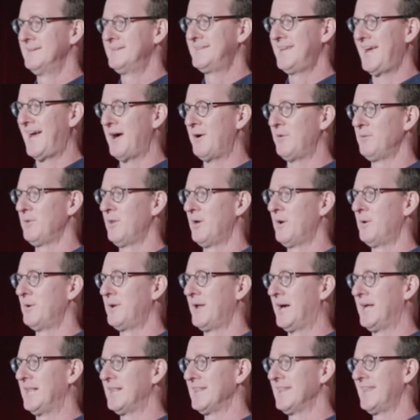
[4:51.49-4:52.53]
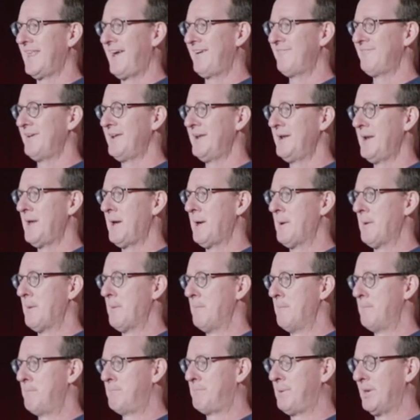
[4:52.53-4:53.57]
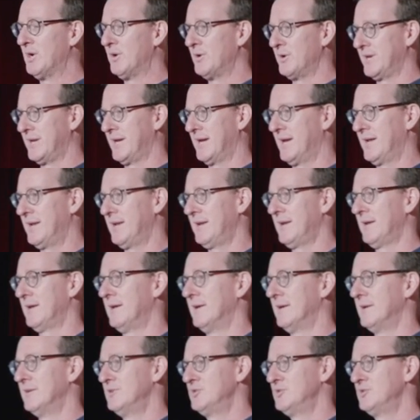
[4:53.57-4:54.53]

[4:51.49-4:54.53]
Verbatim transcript: download eleven billion